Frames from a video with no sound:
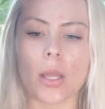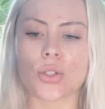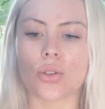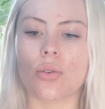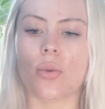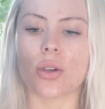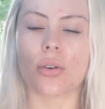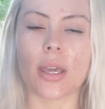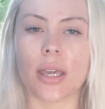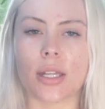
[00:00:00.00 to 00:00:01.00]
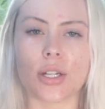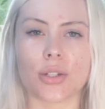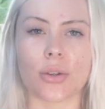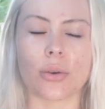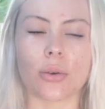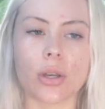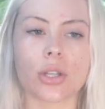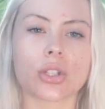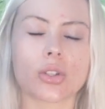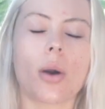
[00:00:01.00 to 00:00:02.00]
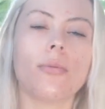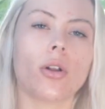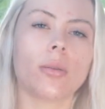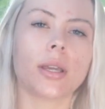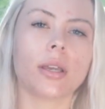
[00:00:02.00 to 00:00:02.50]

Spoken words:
Do what you're here to do. Stop following